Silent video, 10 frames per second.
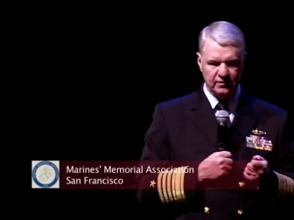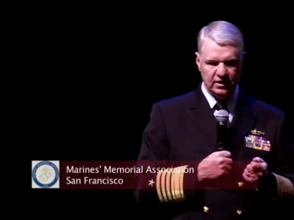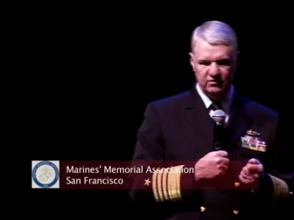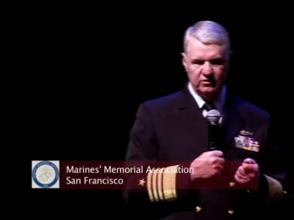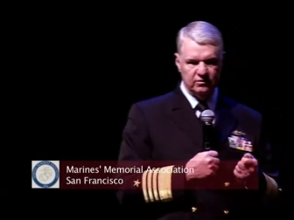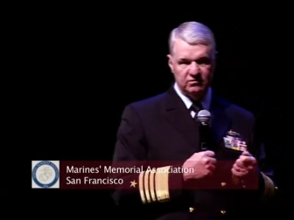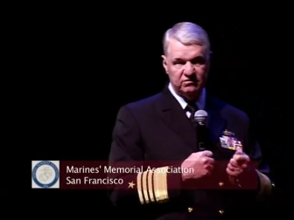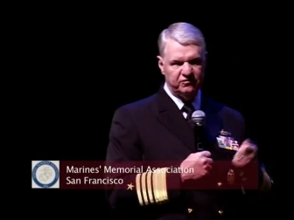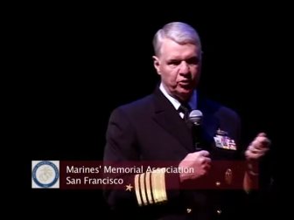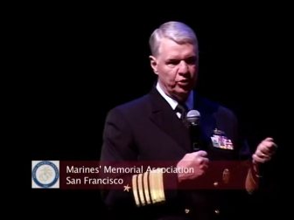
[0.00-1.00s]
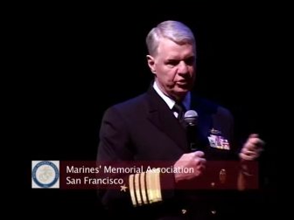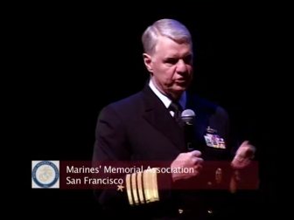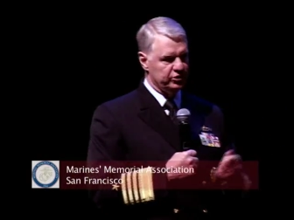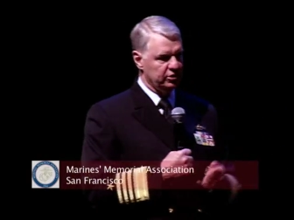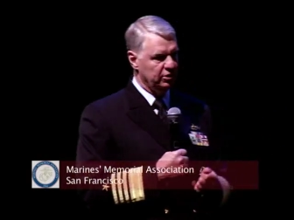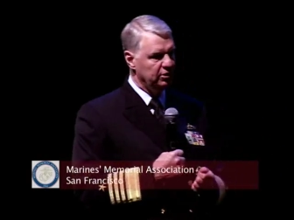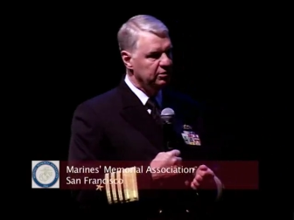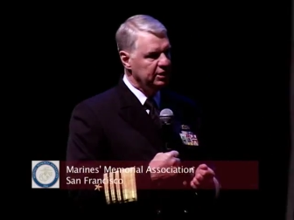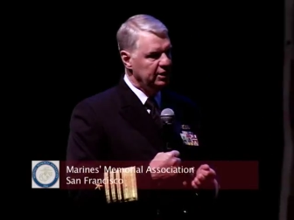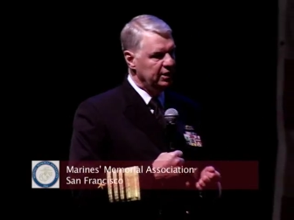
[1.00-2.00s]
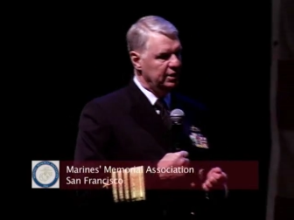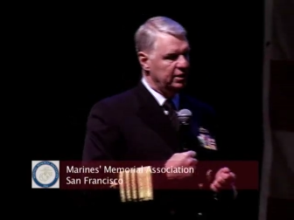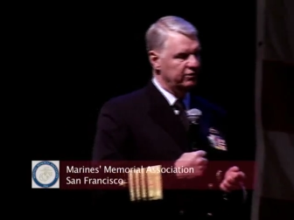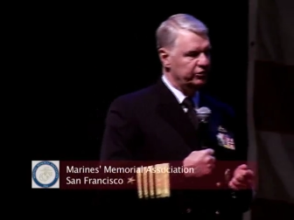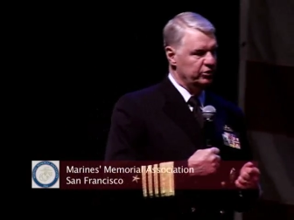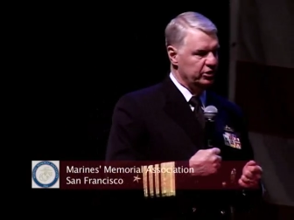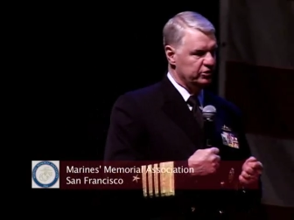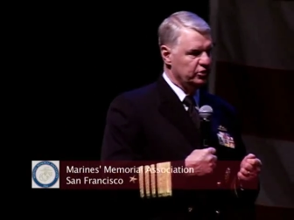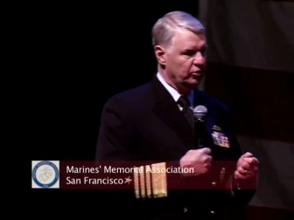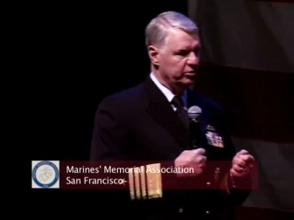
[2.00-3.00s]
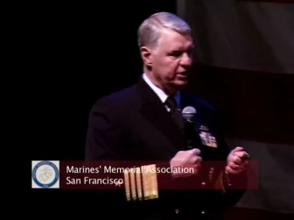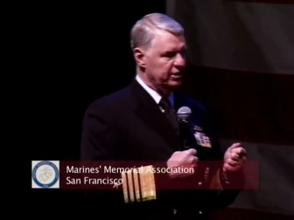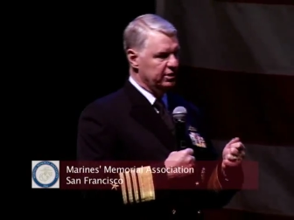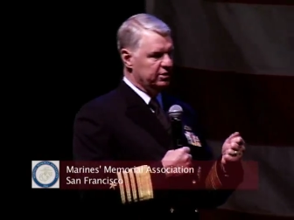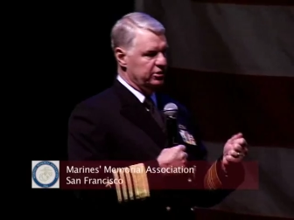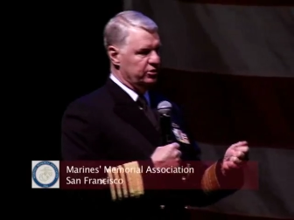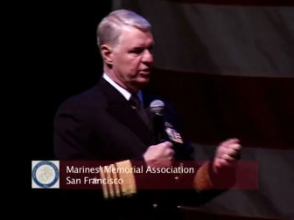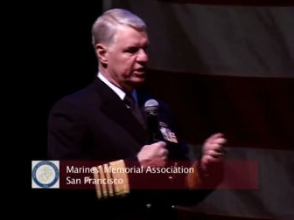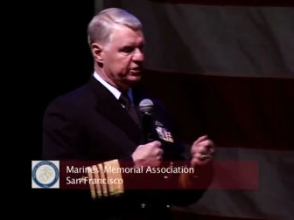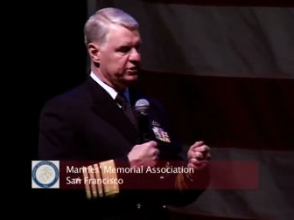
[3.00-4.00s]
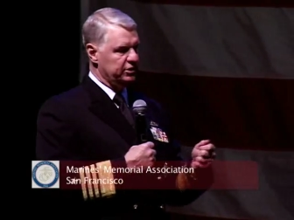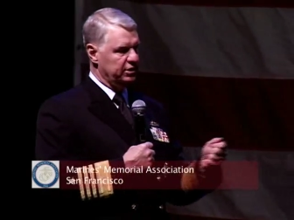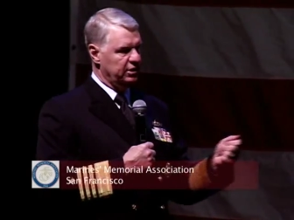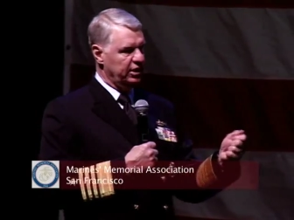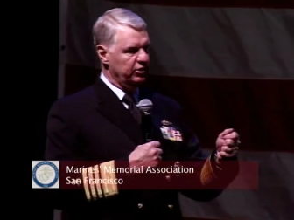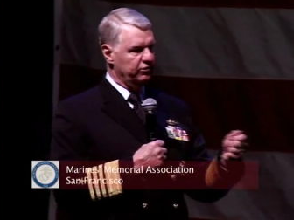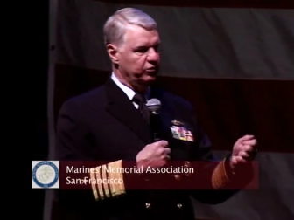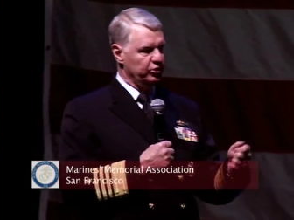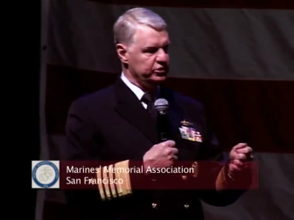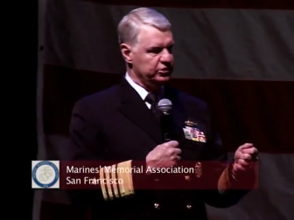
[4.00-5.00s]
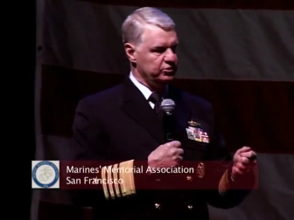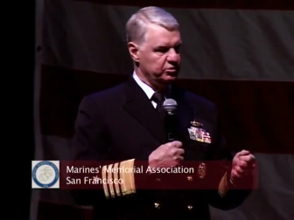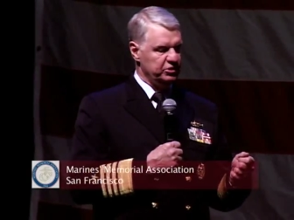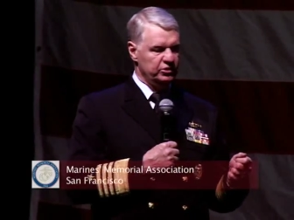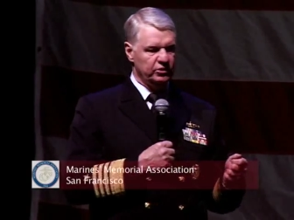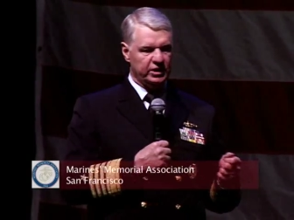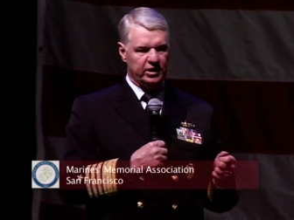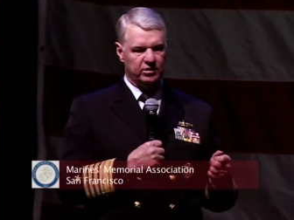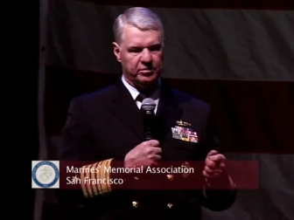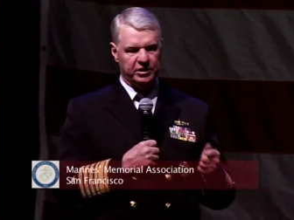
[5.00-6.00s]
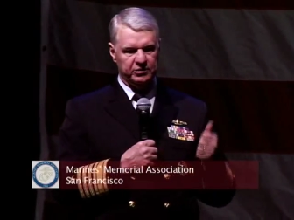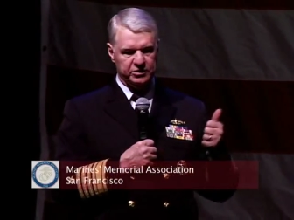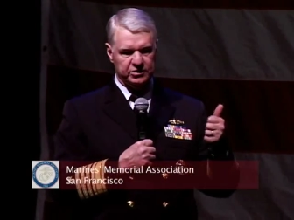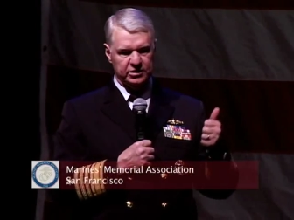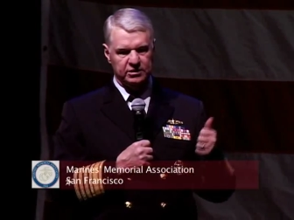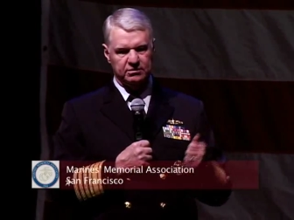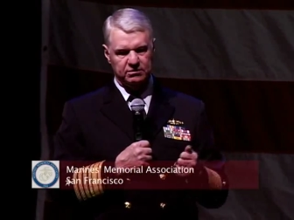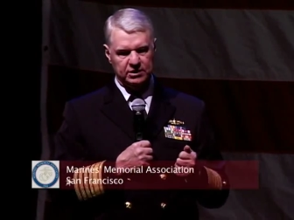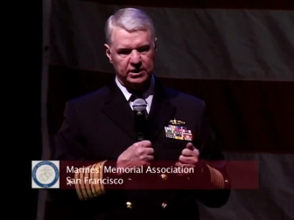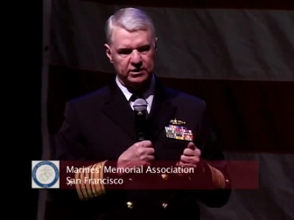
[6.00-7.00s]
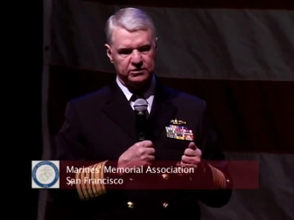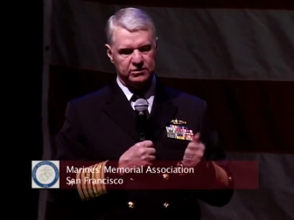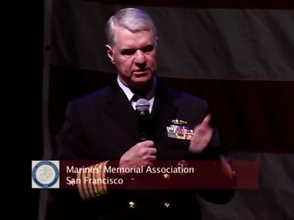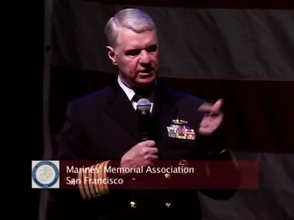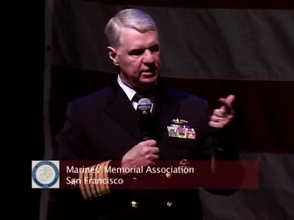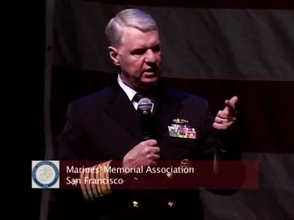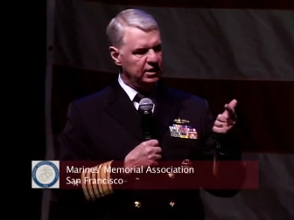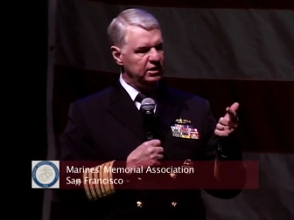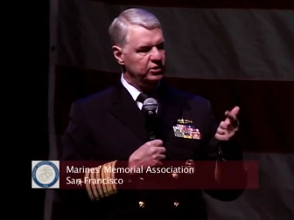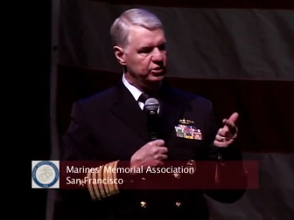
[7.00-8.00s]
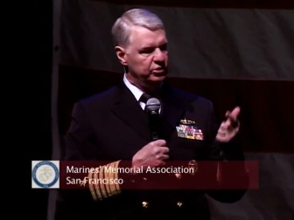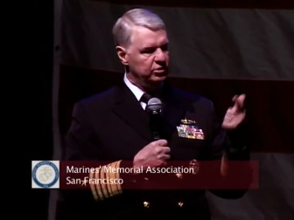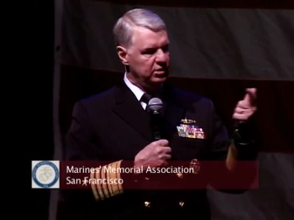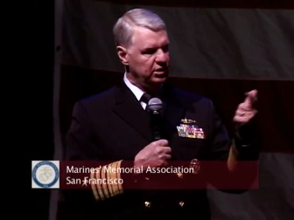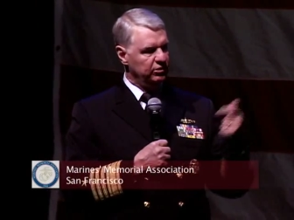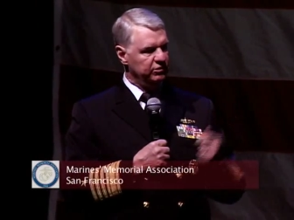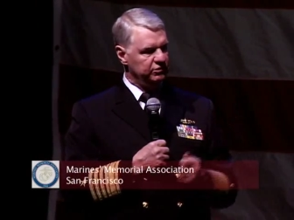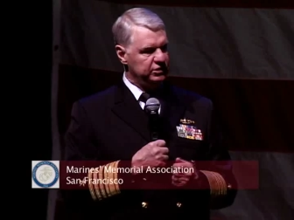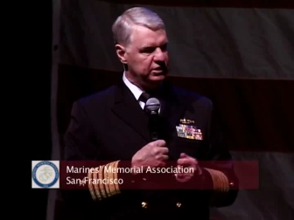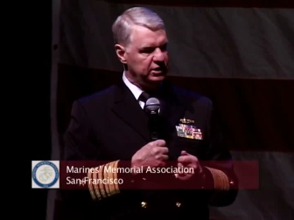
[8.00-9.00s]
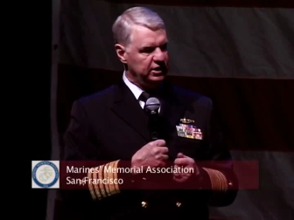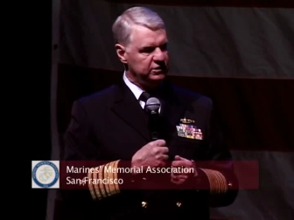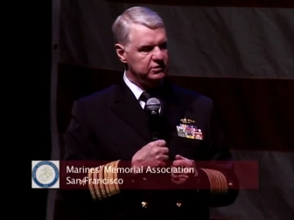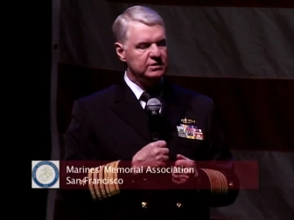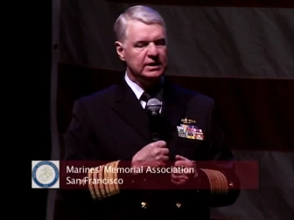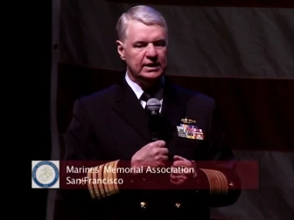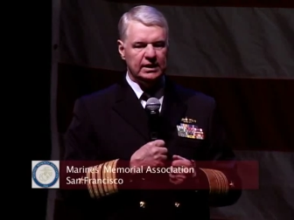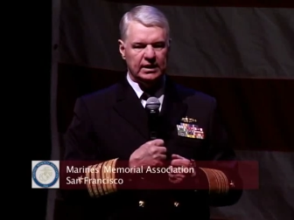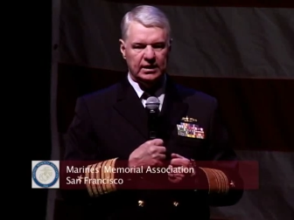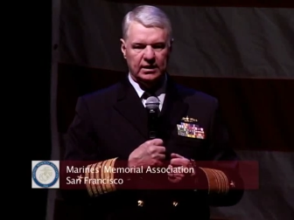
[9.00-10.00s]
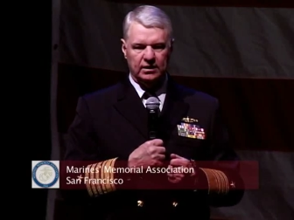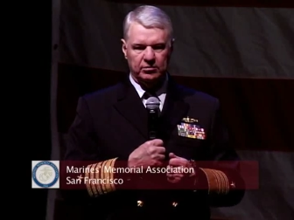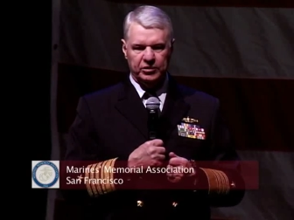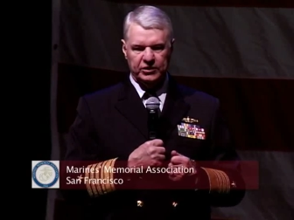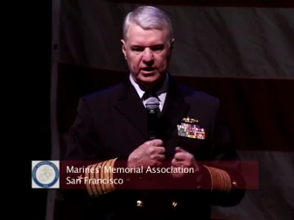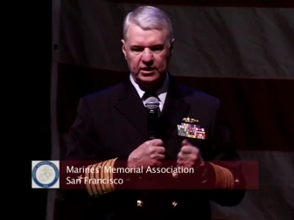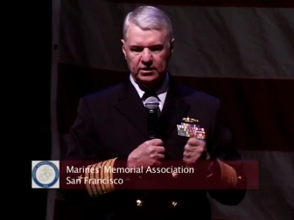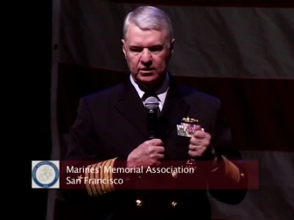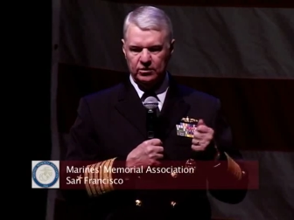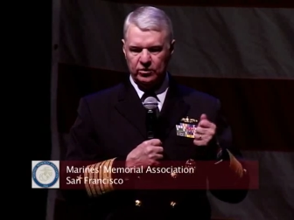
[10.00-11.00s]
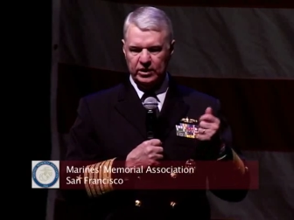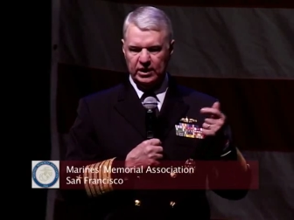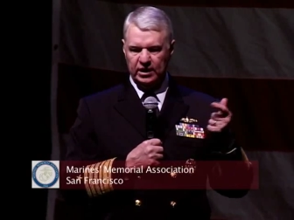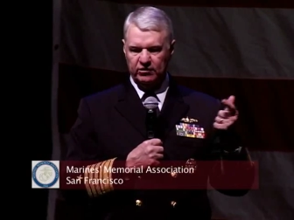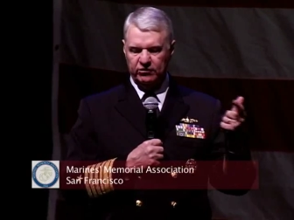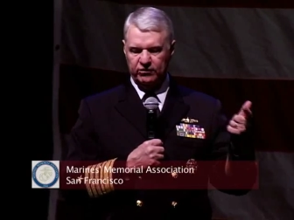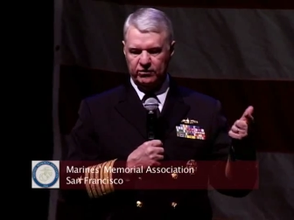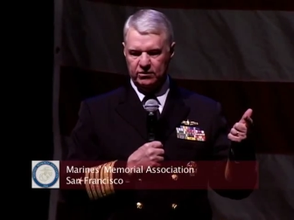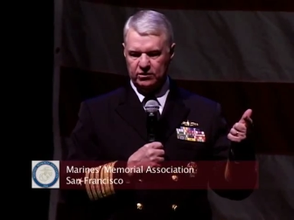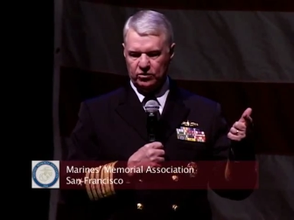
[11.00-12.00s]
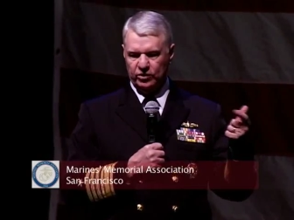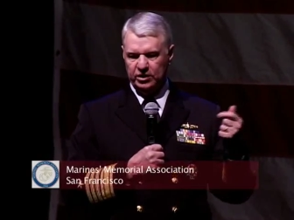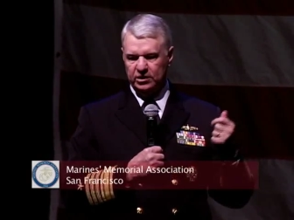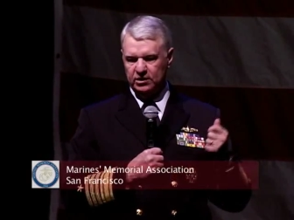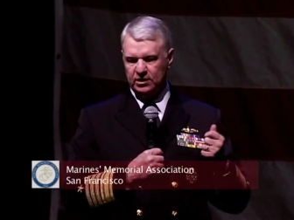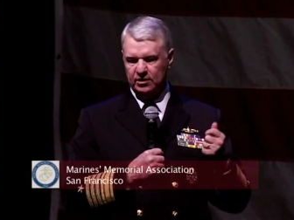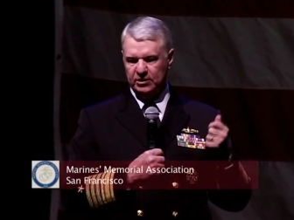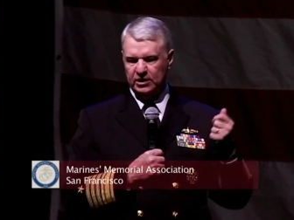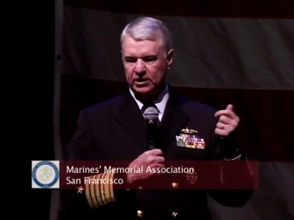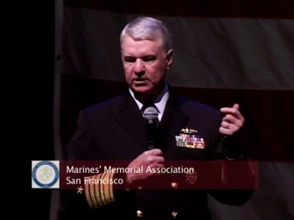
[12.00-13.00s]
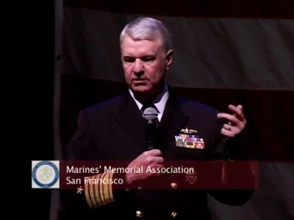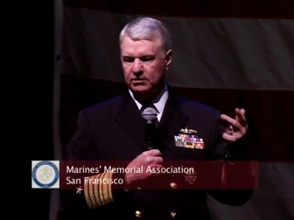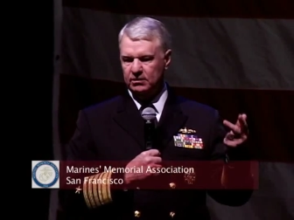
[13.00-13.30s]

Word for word: even 4 years ago, if you had told me that the U.S. and NATO forces would be doing counter-piracy, yes, and then EU, I would have said yes. But then we have Korea coming in.